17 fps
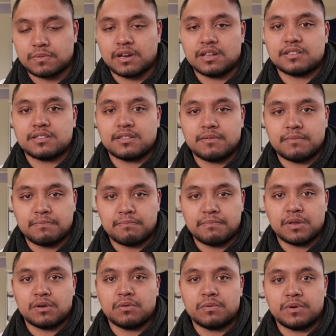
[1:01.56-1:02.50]
well as the
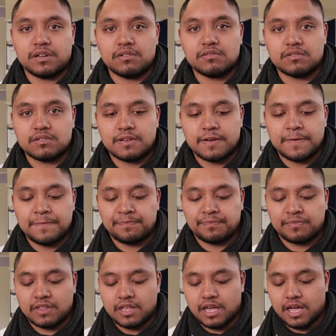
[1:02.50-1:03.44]
middle wheels,
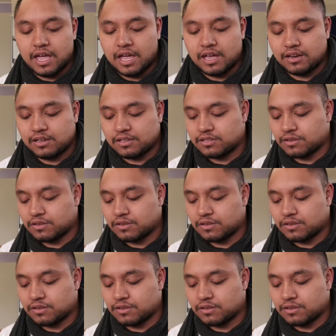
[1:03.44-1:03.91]
and